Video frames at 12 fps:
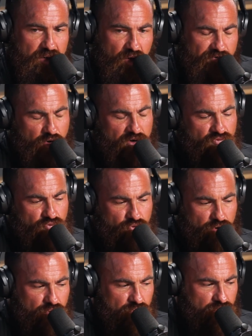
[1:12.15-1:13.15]
i've got a
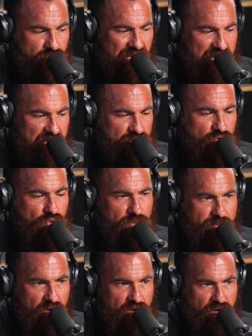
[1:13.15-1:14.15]
real hardcore
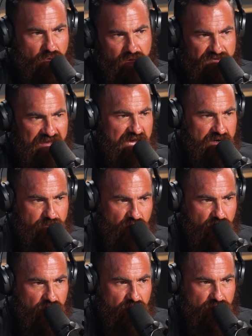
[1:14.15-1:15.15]
motto and i've had it
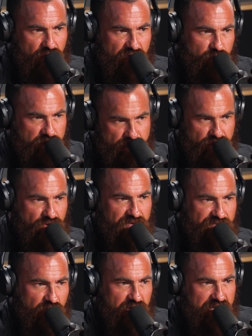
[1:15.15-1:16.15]
my whole life we do
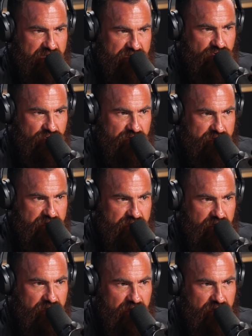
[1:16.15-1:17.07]
not finance toys